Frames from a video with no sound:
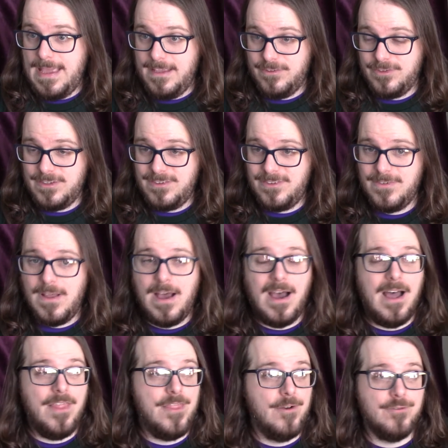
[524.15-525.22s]
agent.
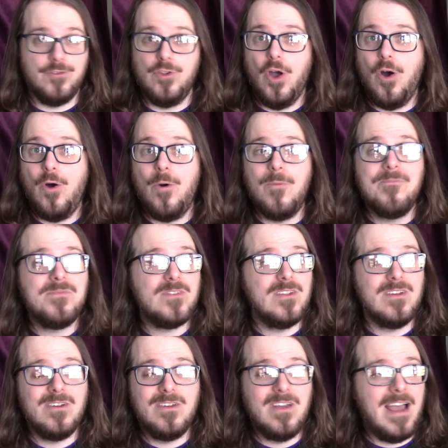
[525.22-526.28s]
There's no
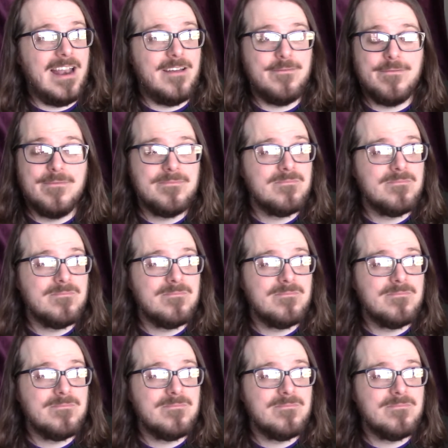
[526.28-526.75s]
kind of